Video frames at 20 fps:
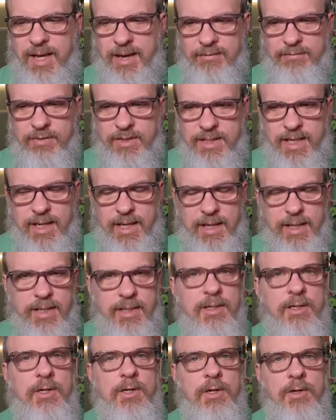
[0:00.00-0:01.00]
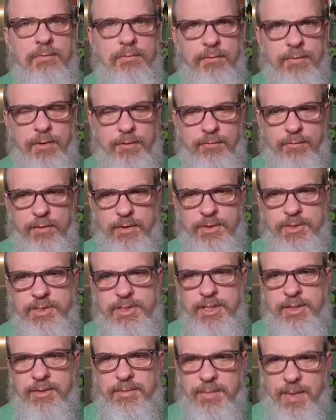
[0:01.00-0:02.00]
every day for the first
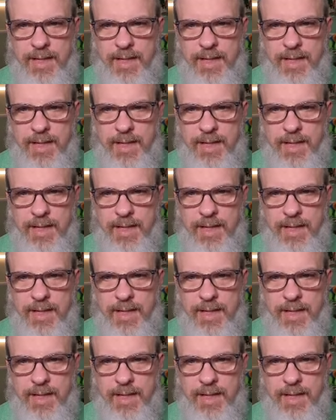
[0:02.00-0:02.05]
year.